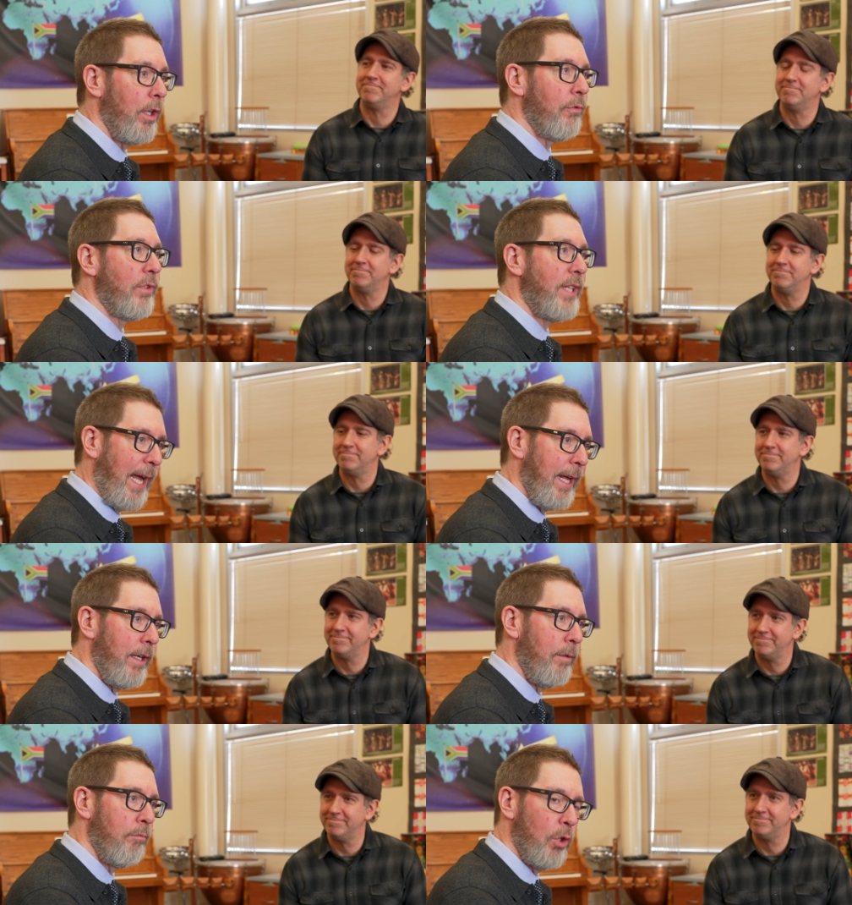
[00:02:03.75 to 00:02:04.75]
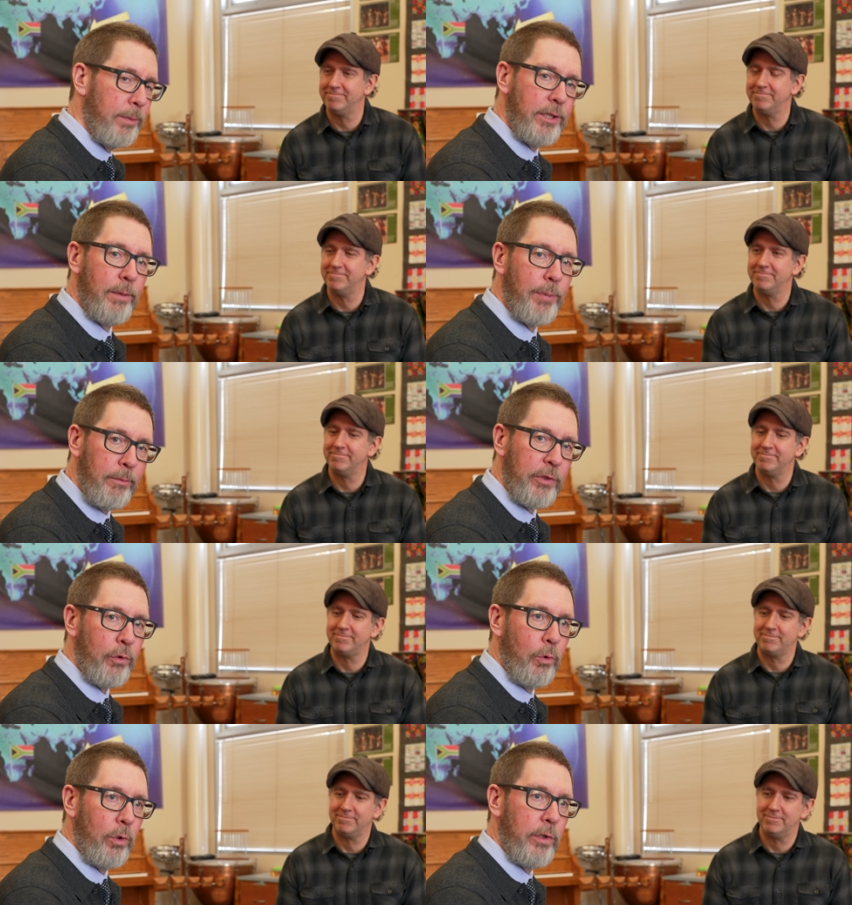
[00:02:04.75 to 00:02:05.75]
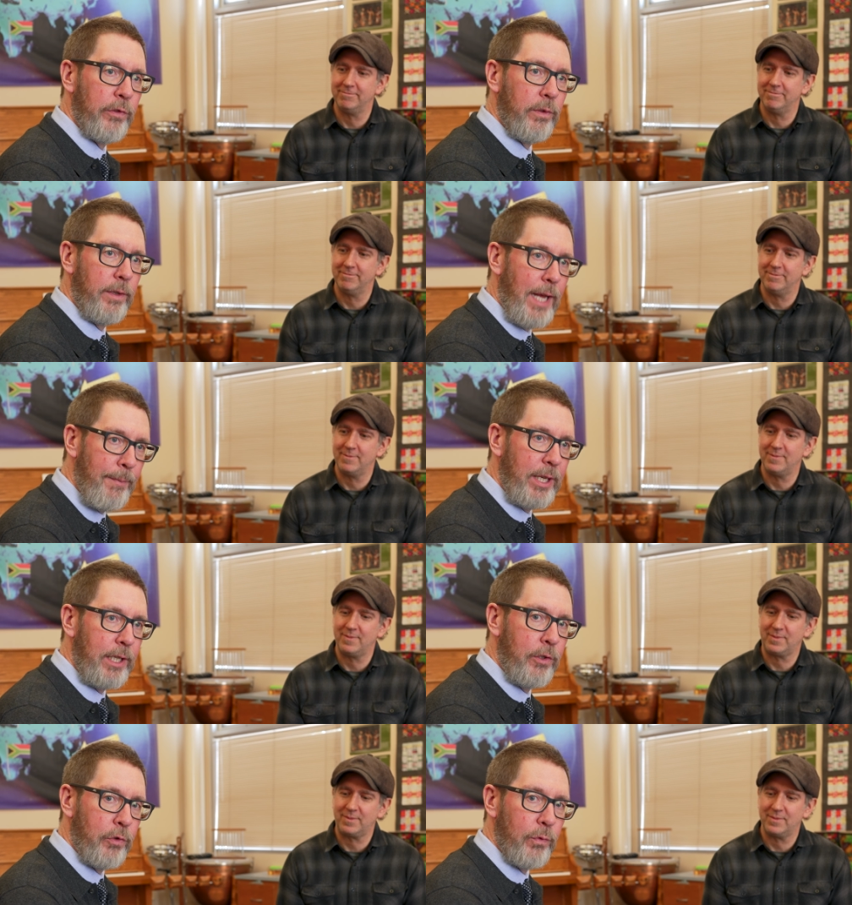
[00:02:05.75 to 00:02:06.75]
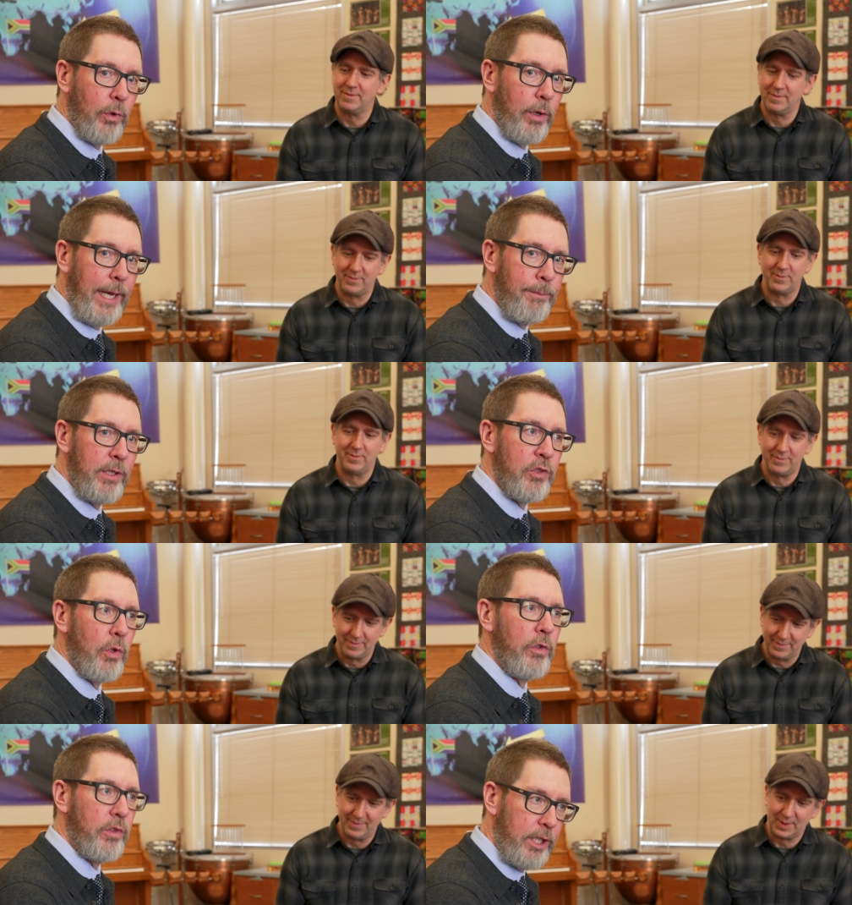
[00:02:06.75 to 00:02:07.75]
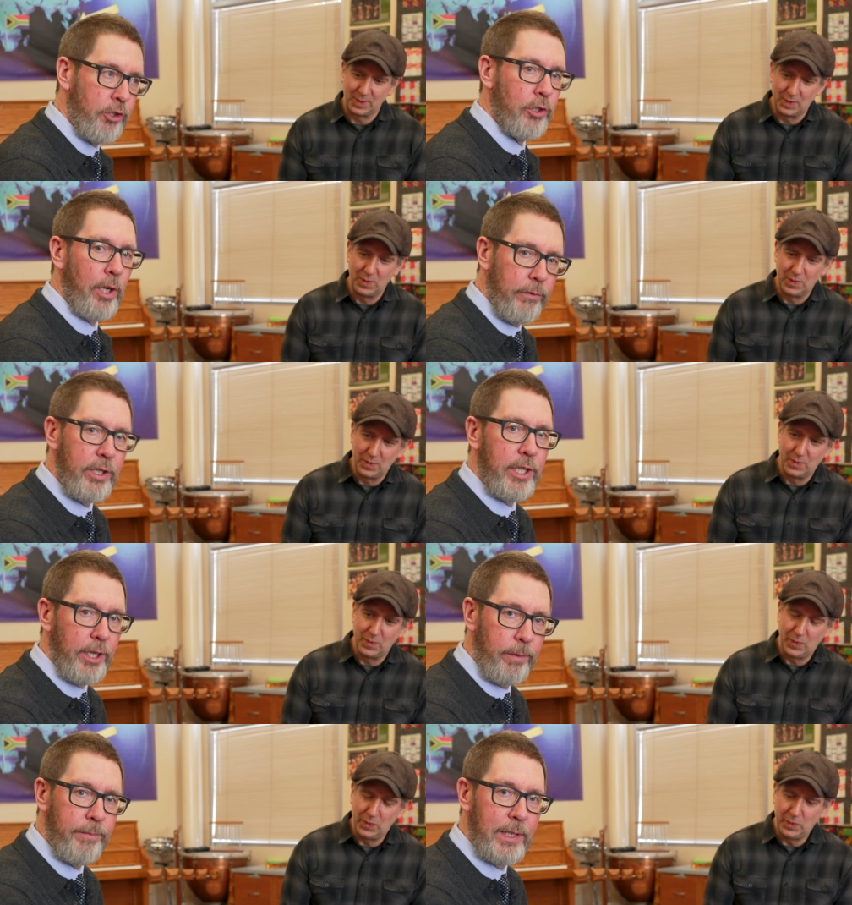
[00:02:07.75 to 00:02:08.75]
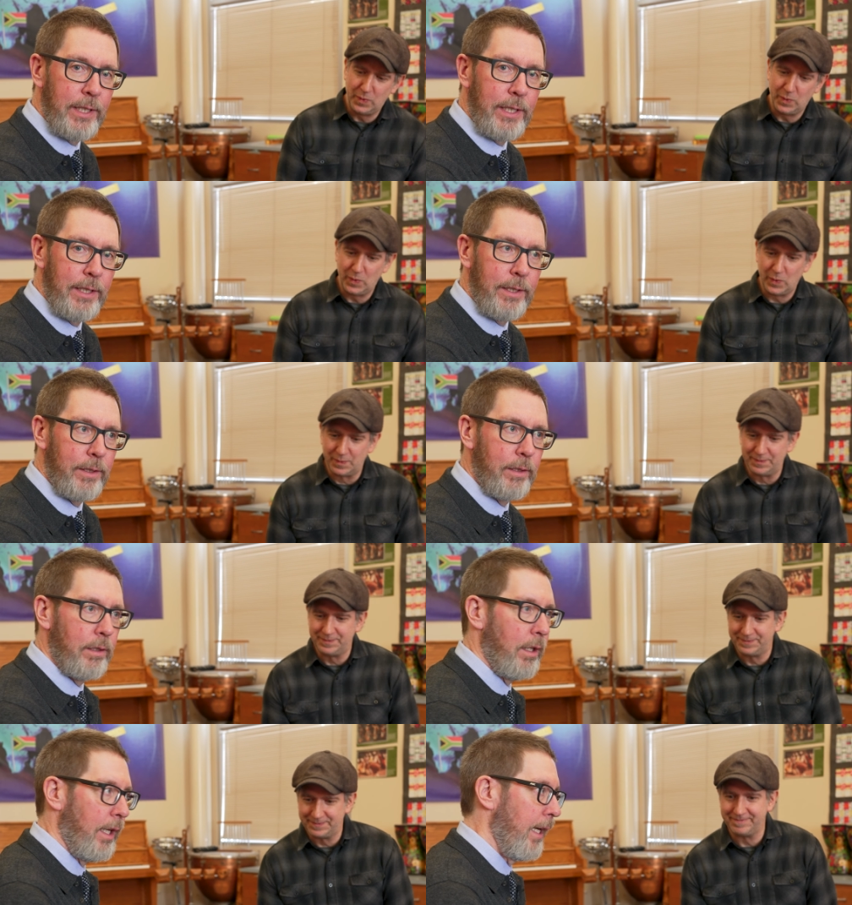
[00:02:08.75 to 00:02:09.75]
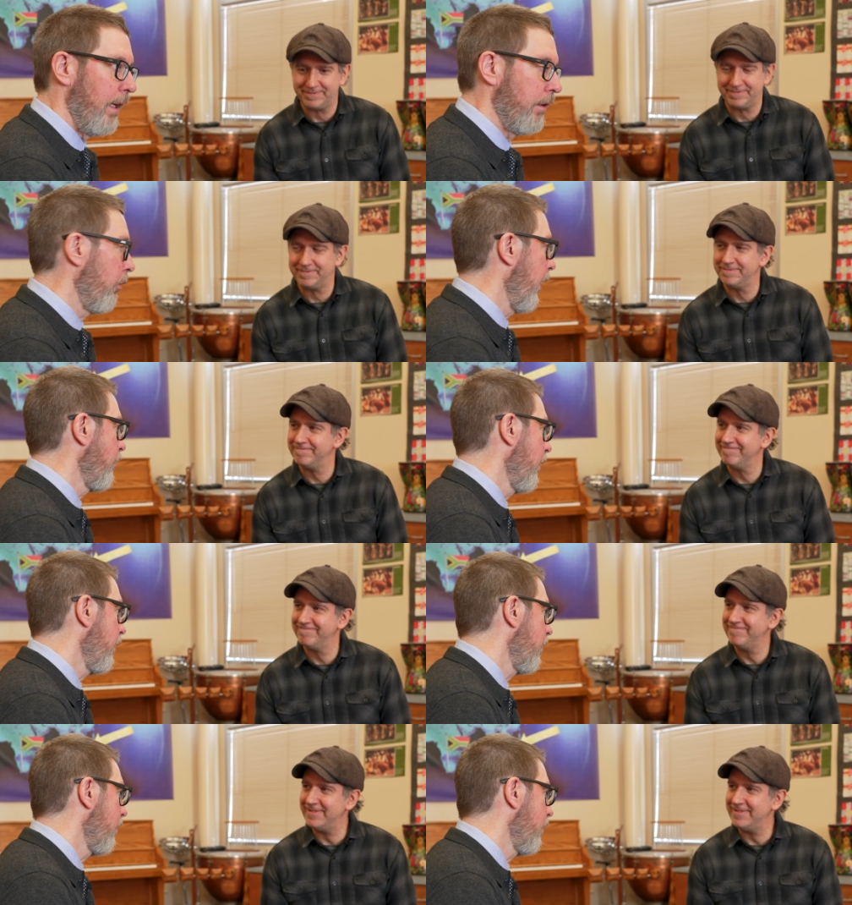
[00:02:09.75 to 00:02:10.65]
Speaker 1: of 10 Bloomington Public Schools nominees for Ed Minnesota's Teacher of the Year. Uh, congratulations.